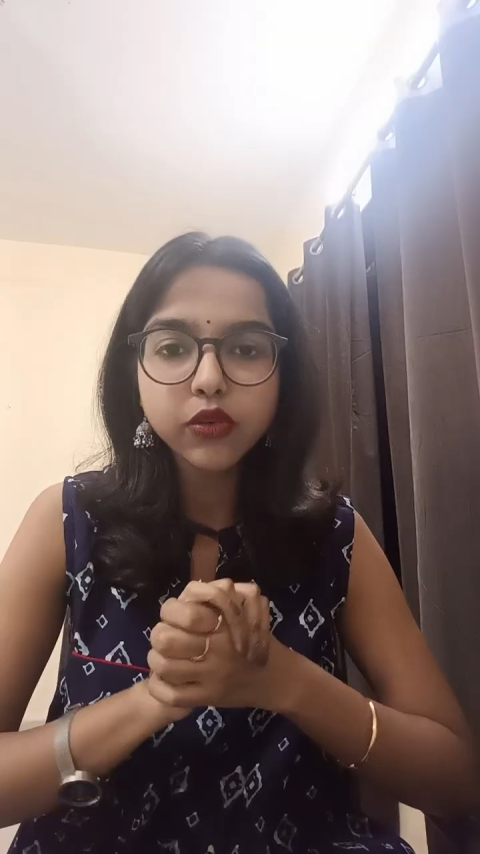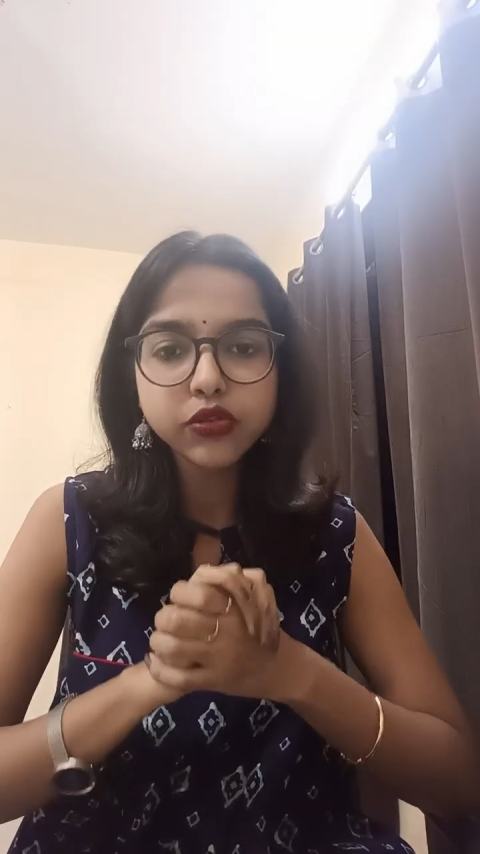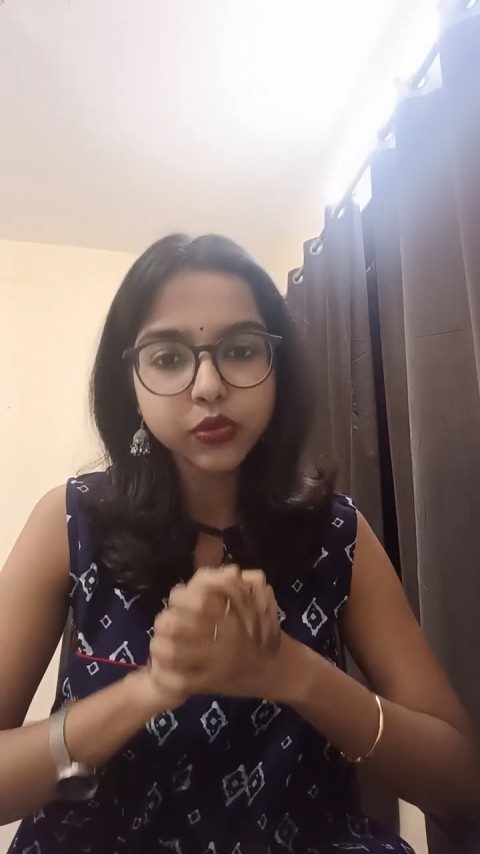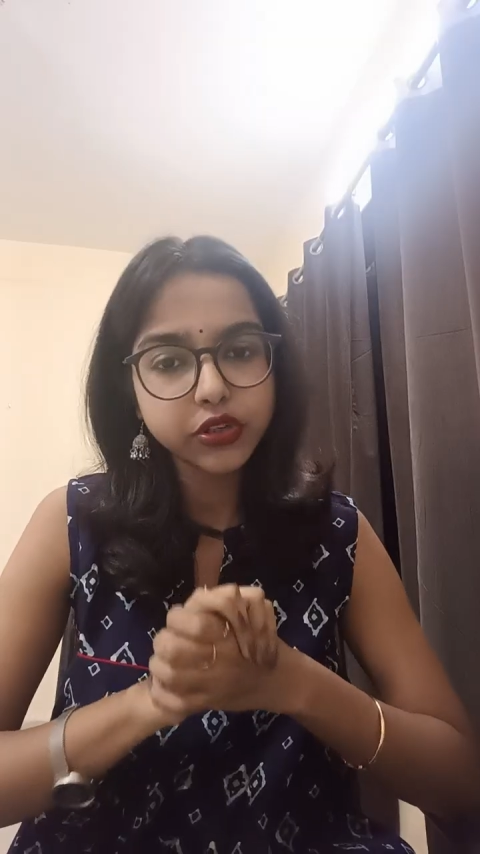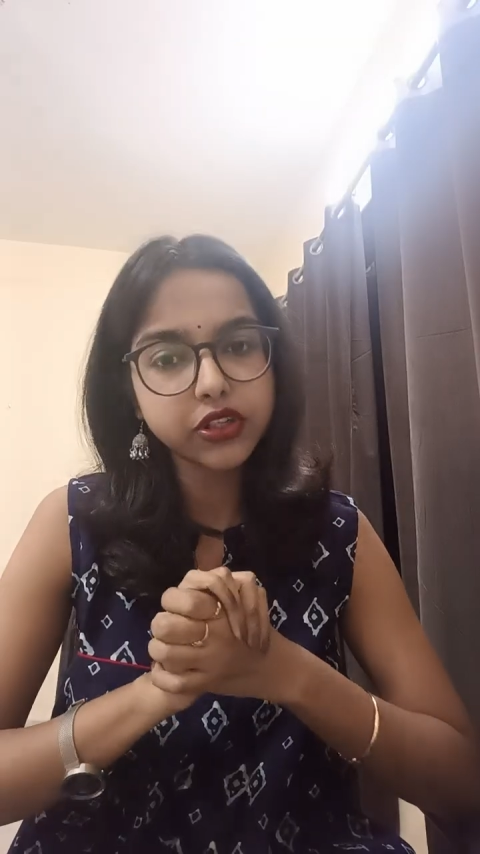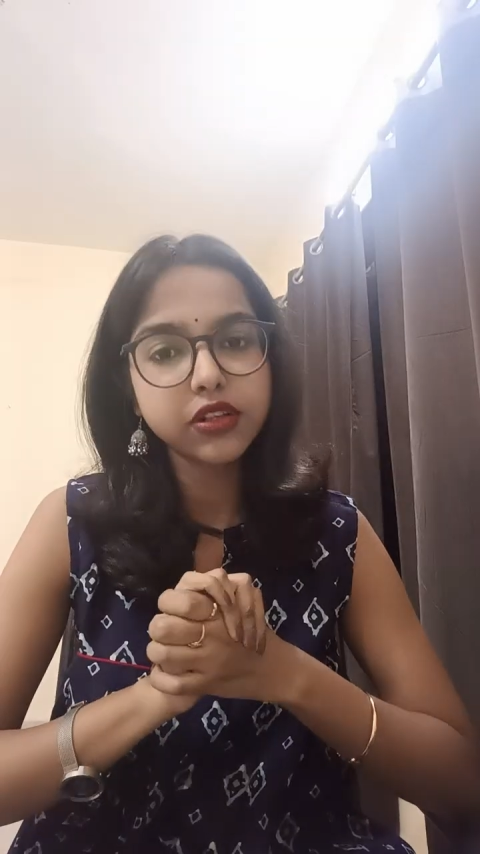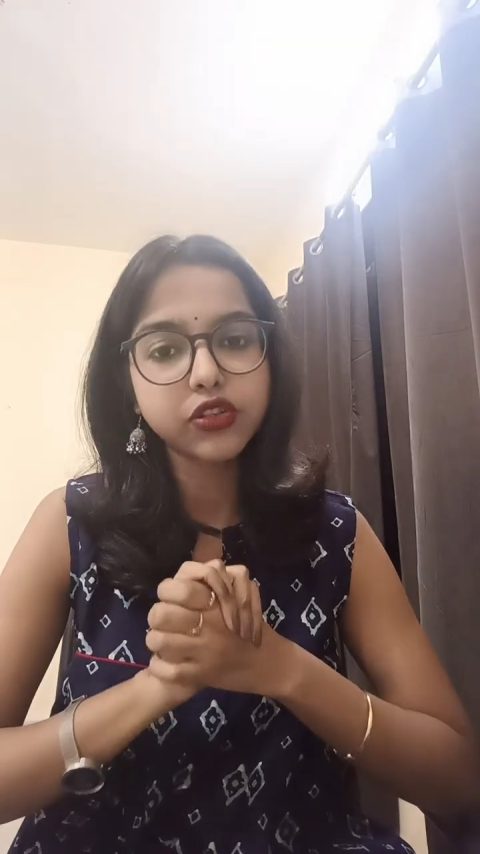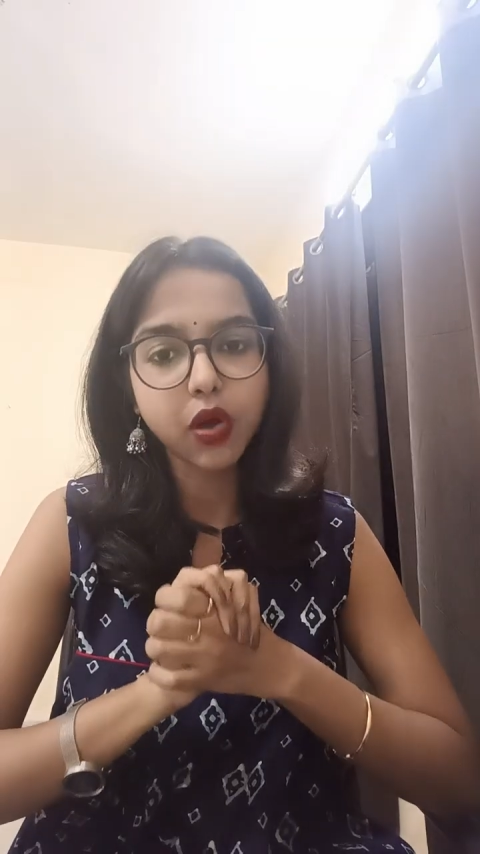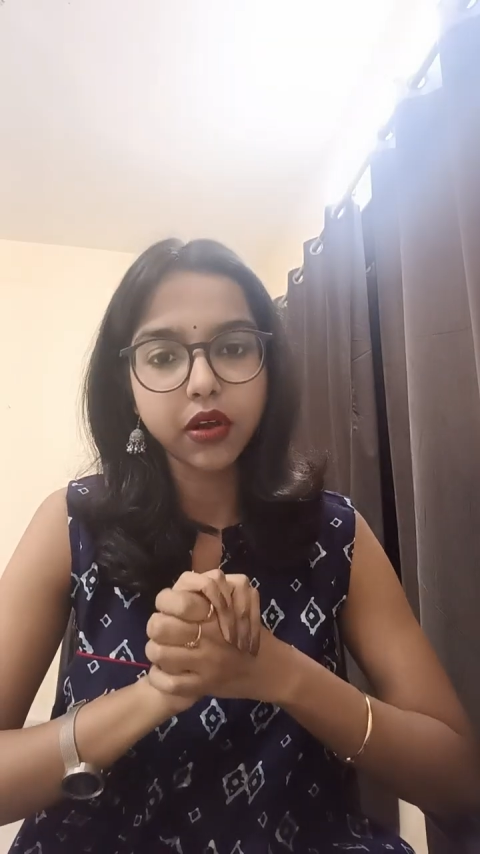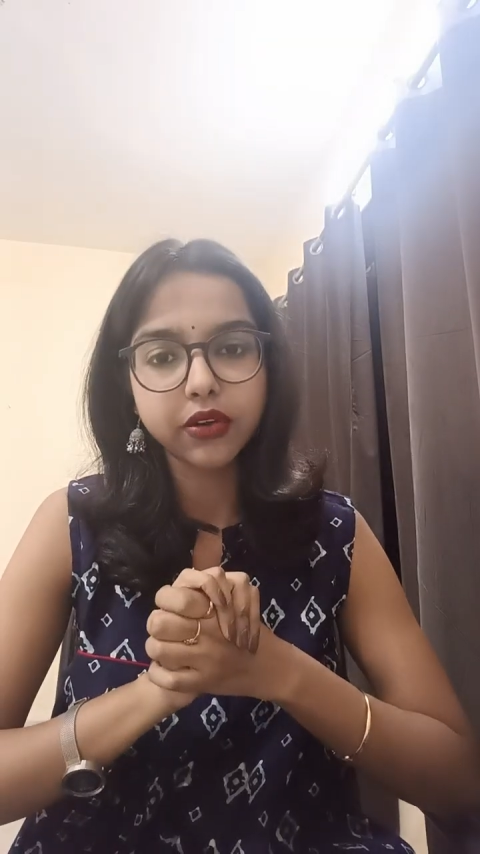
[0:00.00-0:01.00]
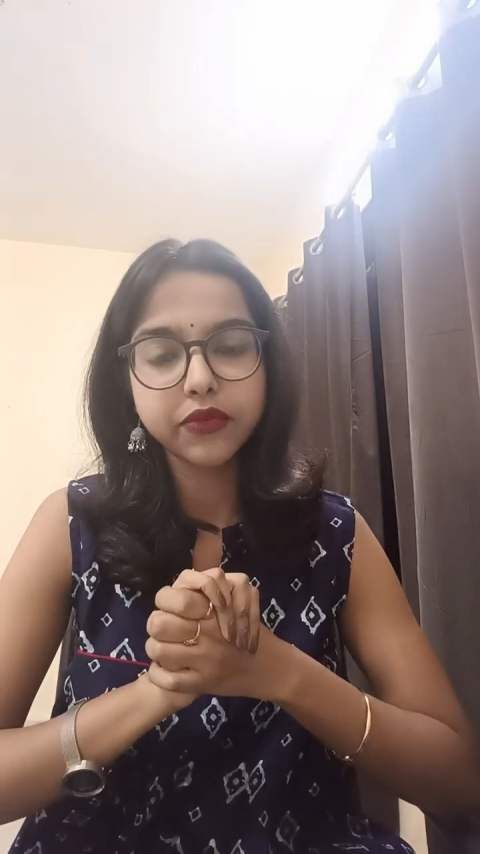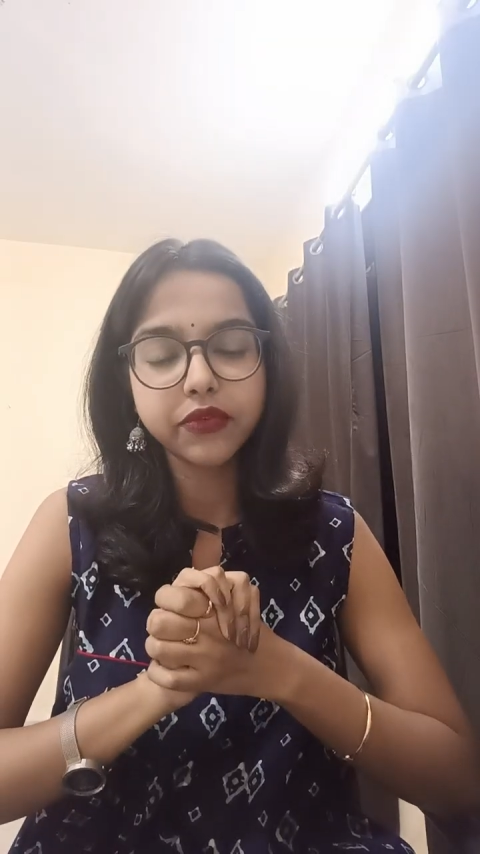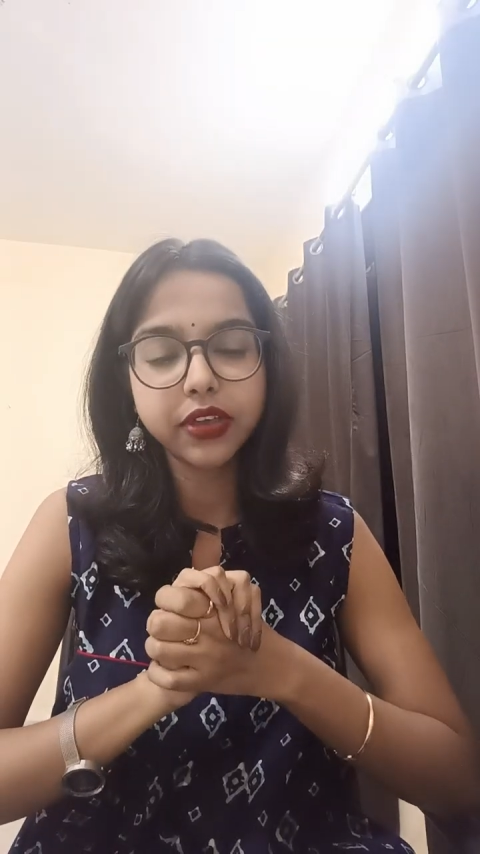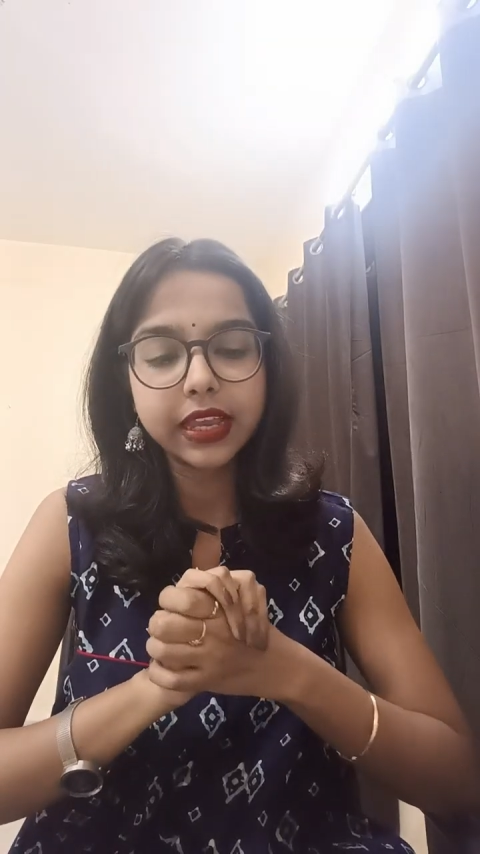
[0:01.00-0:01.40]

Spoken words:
social geography